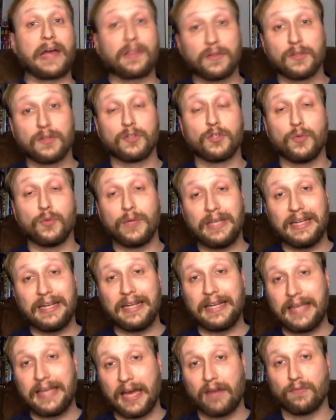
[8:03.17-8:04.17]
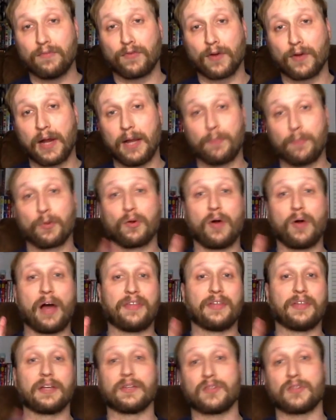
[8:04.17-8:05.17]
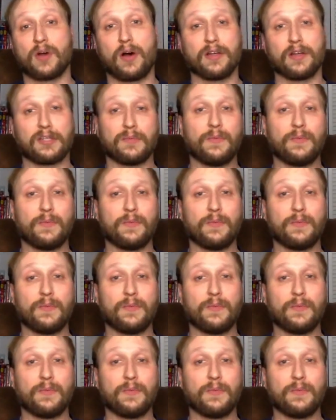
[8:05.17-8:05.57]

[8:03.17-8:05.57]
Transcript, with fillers: that they're doing it again for April, I think is awesome.